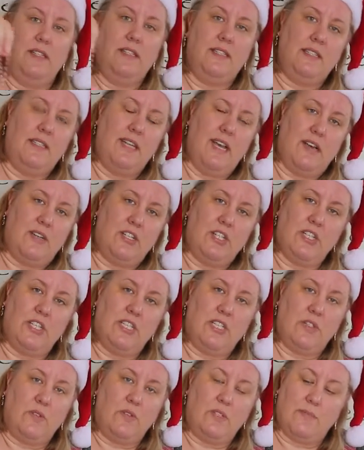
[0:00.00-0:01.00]
this now
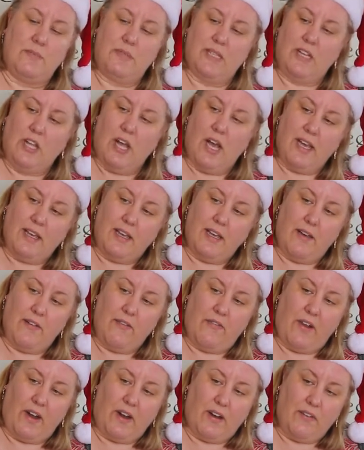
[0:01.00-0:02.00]
just looks a bit like a
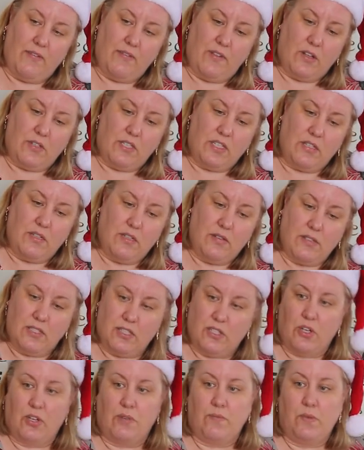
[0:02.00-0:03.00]
fairy floss
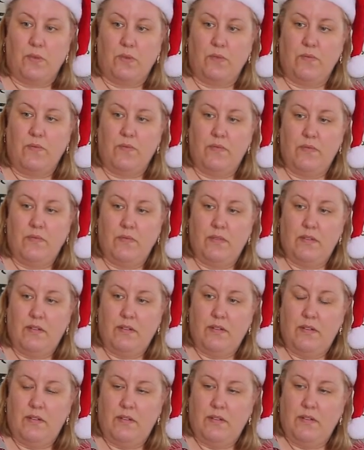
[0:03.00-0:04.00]
snowball.
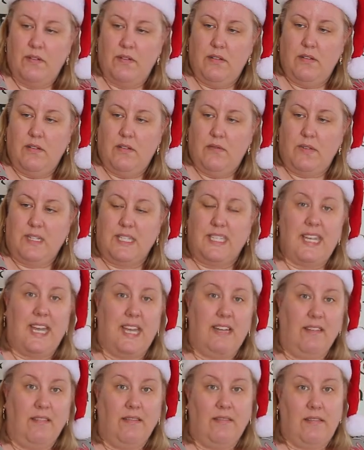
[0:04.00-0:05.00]
Once
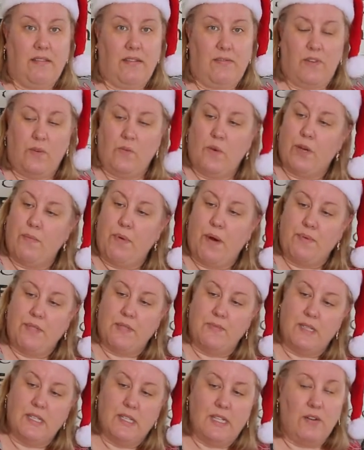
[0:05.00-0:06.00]
again, if you want to pop
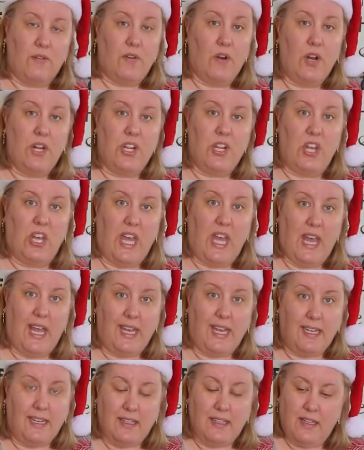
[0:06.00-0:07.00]
some glitter on it, you
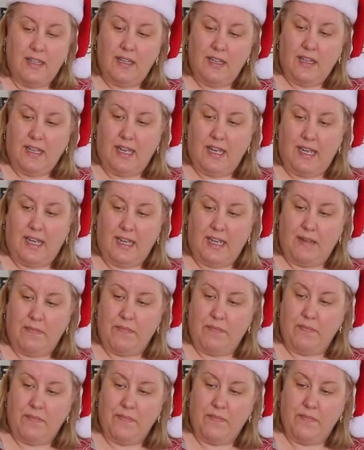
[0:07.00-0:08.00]

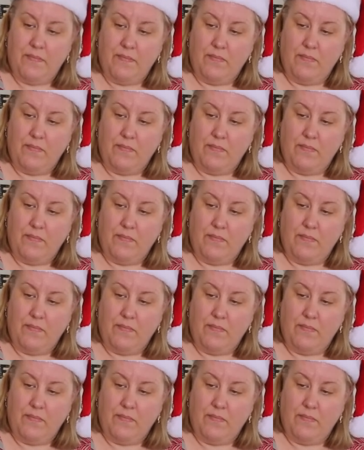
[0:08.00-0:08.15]
can.